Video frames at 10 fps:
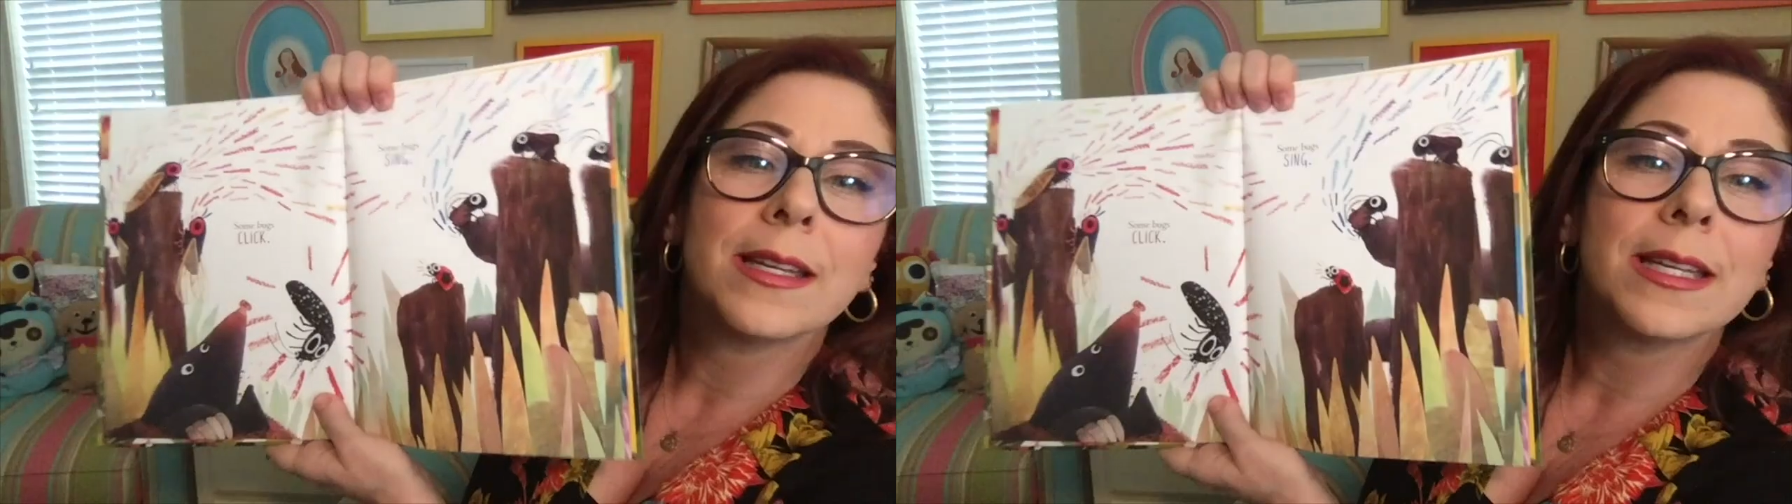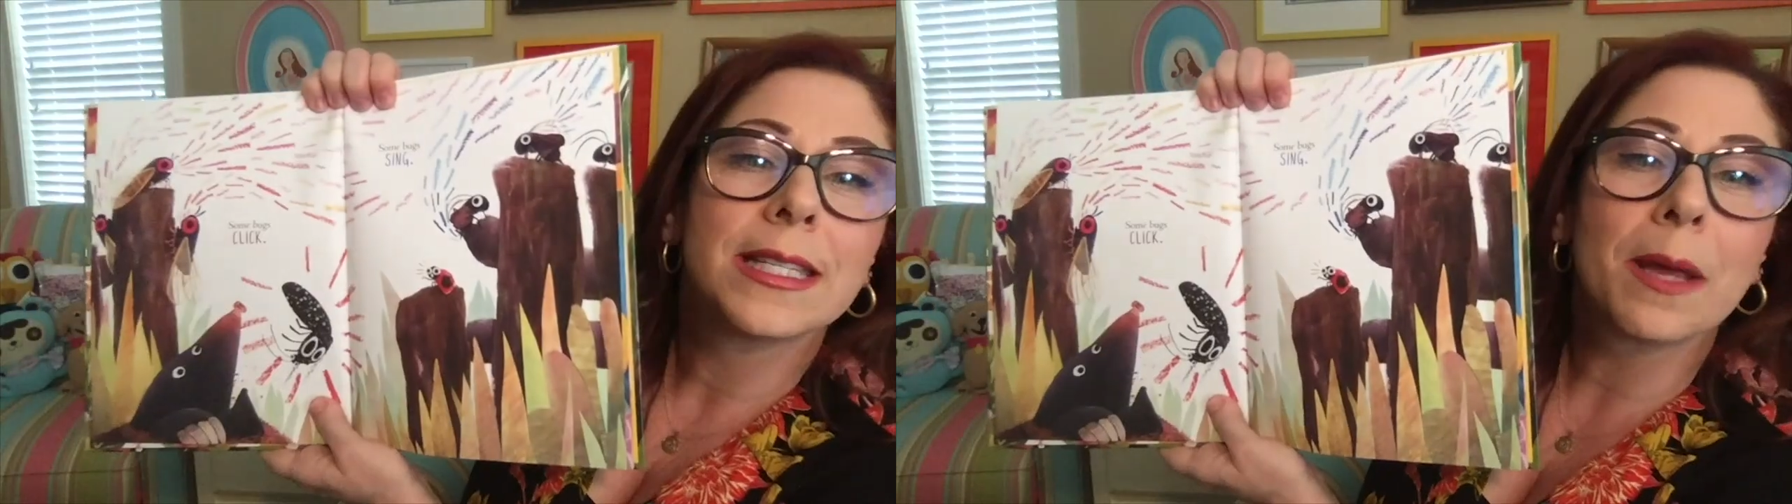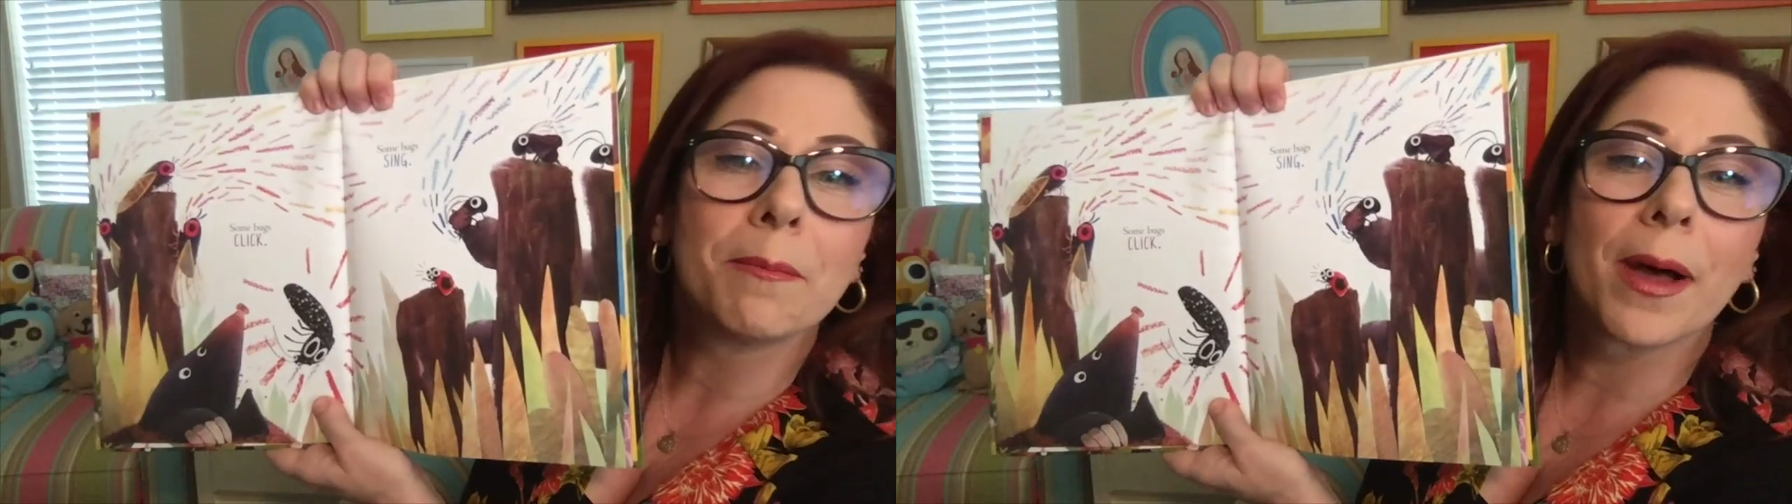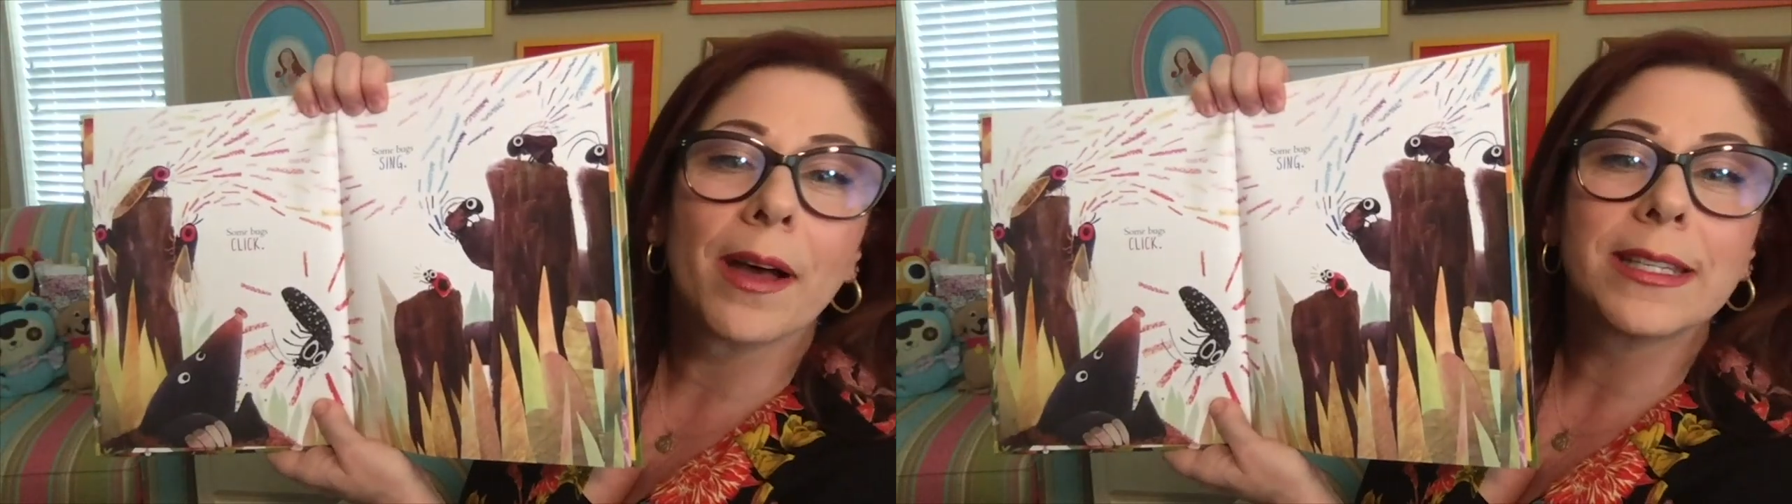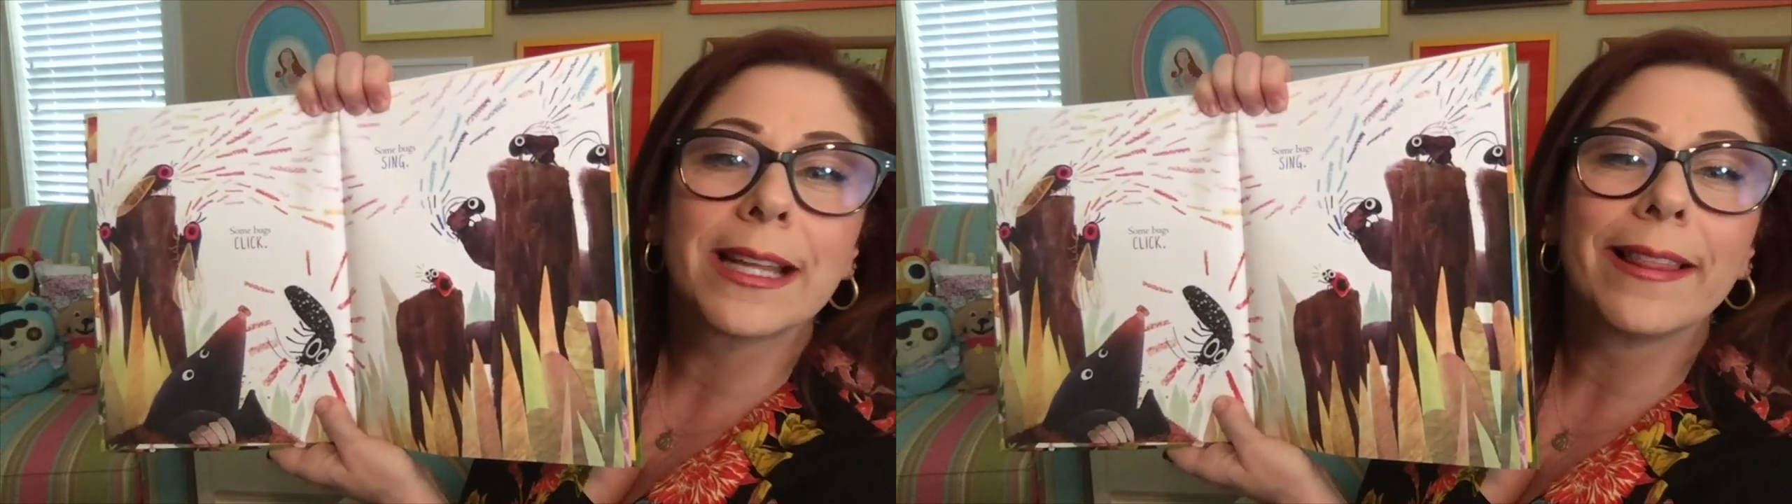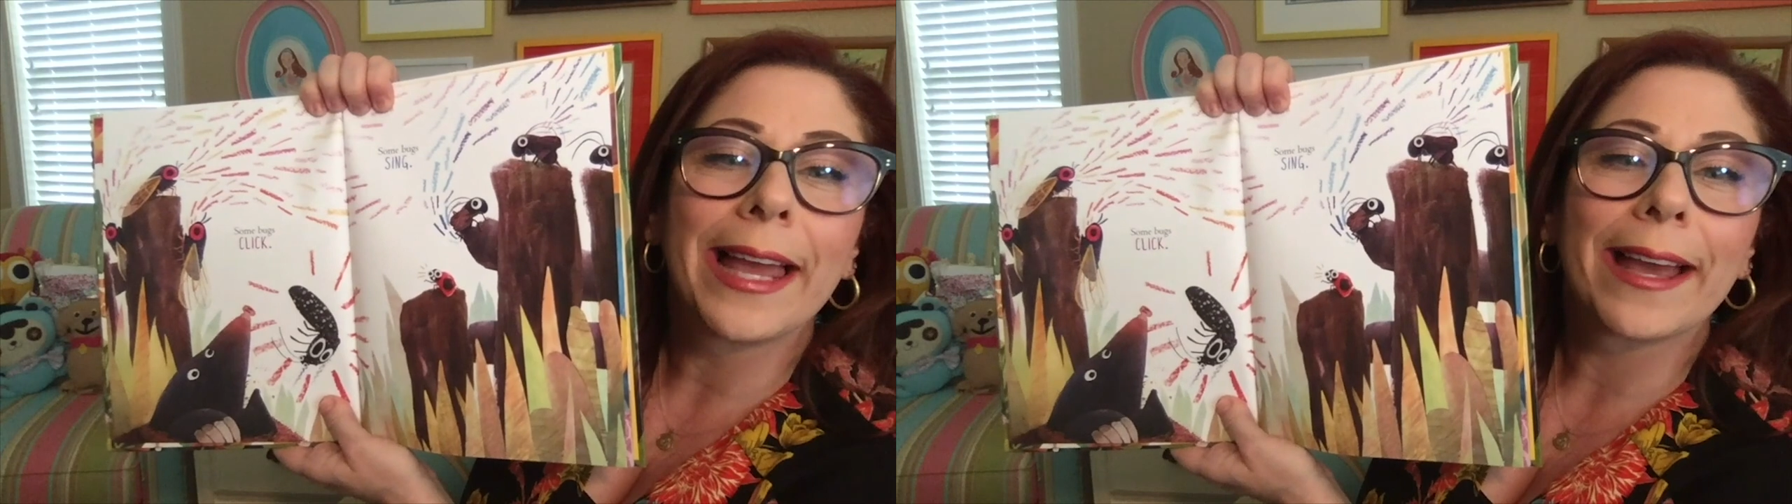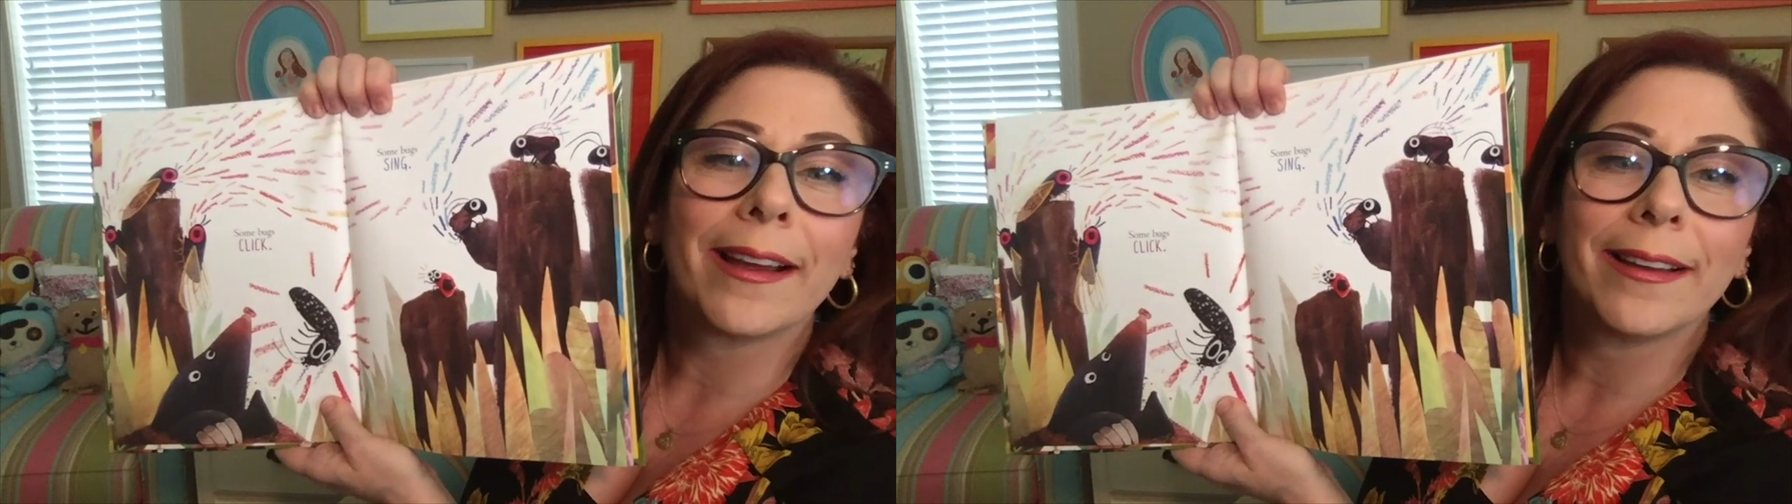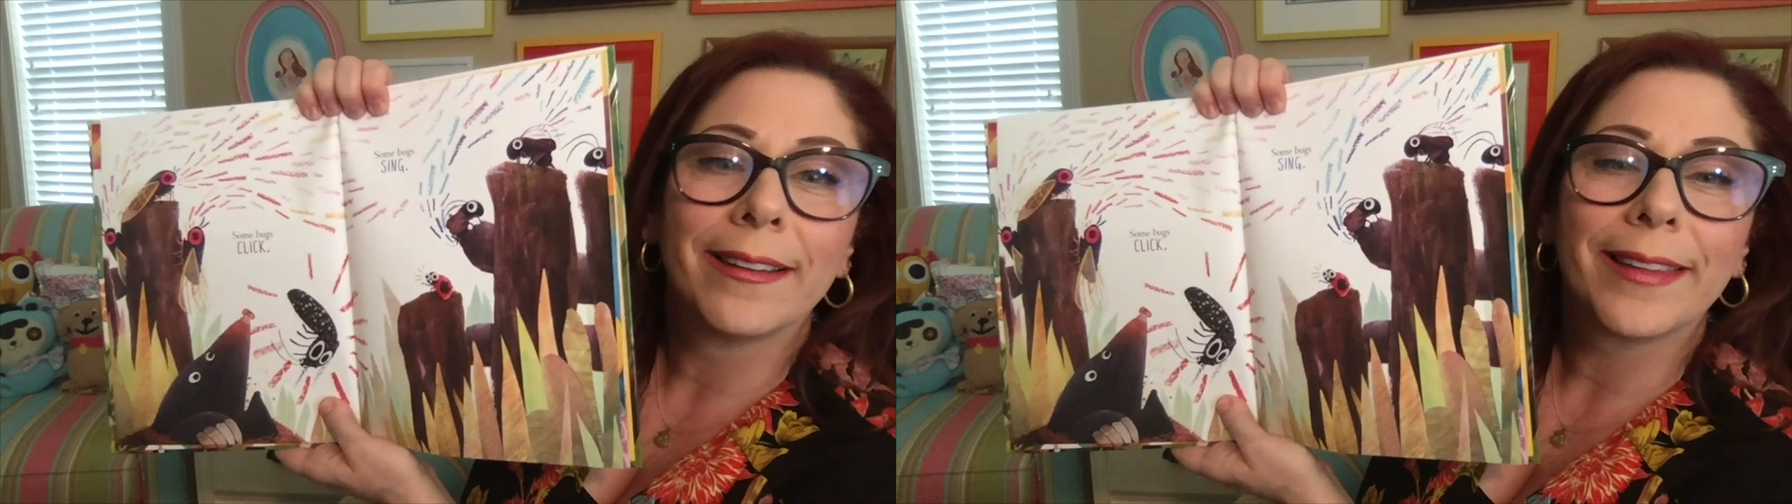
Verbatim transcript: Some bugs click,